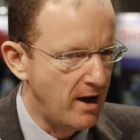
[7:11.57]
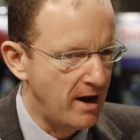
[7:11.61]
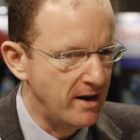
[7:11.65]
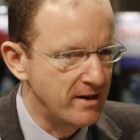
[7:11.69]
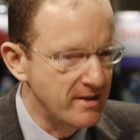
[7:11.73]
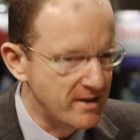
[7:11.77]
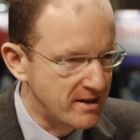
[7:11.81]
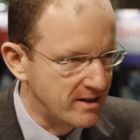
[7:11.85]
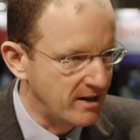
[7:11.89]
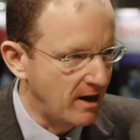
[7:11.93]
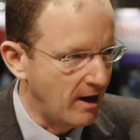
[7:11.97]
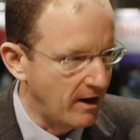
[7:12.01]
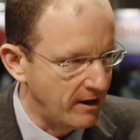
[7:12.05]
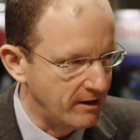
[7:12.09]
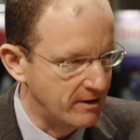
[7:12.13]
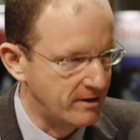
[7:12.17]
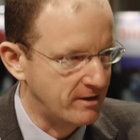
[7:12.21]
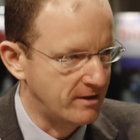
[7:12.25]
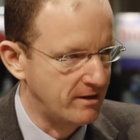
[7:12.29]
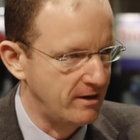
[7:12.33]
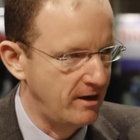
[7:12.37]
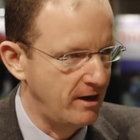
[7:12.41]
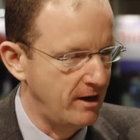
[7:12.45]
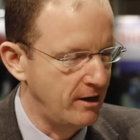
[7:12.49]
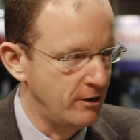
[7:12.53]

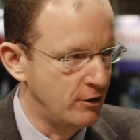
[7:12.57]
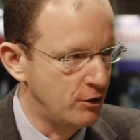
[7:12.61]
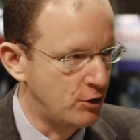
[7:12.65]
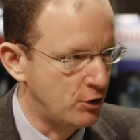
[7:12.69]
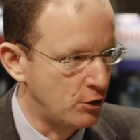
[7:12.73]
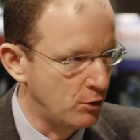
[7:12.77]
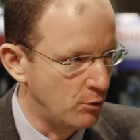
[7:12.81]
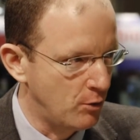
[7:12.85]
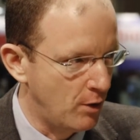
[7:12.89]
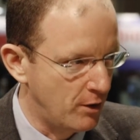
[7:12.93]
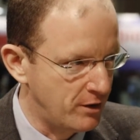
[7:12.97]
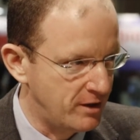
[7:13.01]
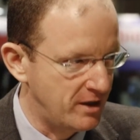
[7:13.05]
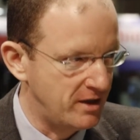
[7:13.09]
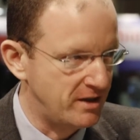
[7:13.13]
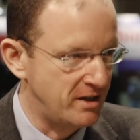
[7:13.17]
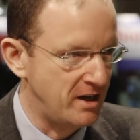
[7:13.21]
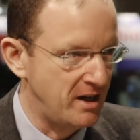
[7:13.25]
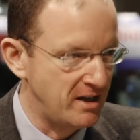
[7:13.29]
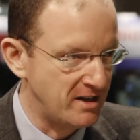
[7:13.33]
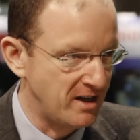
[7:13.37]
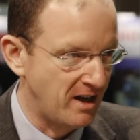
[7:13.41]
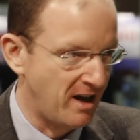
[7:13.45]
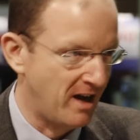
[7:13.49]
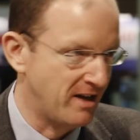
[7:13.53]
insight into a
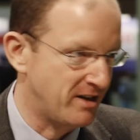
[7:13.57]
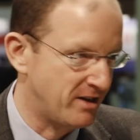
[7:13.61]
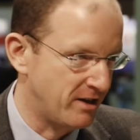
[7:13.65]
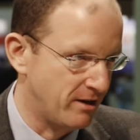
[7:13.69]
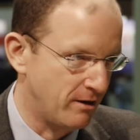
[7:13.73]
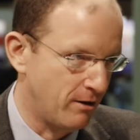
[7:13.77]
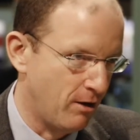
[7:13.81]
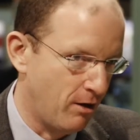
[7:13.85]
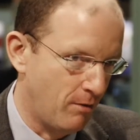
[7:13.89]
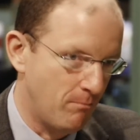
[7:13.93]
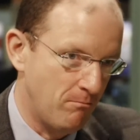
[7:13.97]
disease that has